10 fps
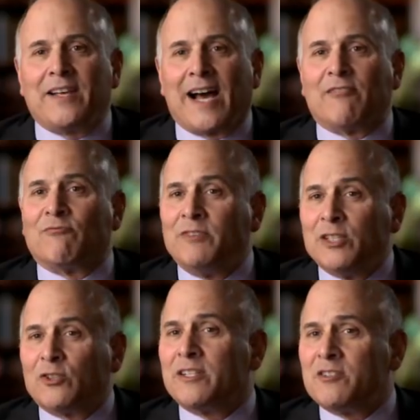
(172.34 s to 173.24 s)
got
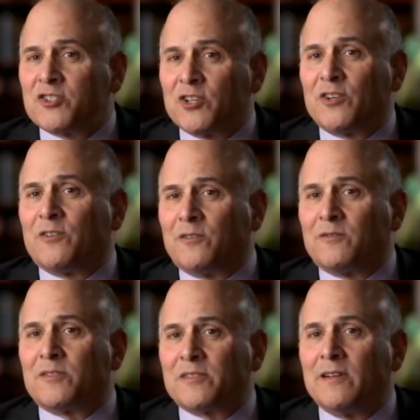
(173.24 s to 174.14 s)
real
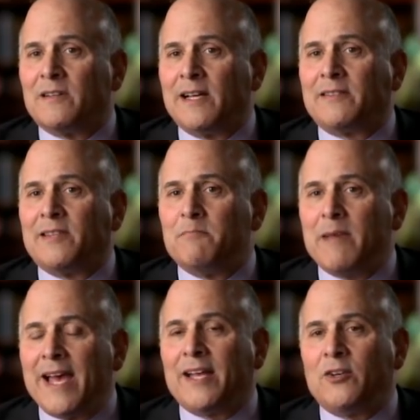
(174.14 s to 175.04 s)
concerns that the
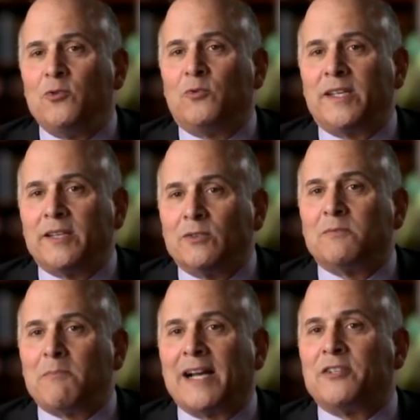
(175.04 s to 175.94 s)
man who
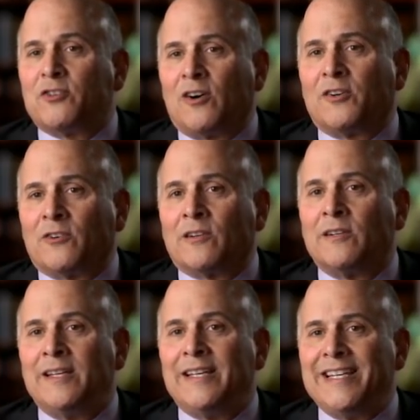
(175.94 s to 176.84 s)
killed my daughter
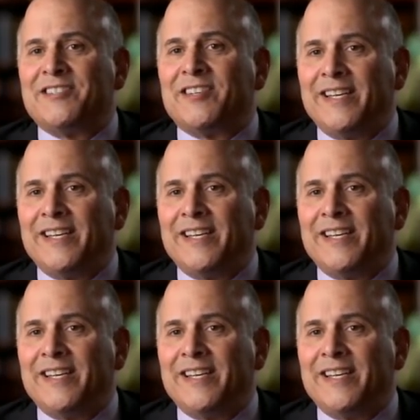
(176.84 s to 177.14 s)
is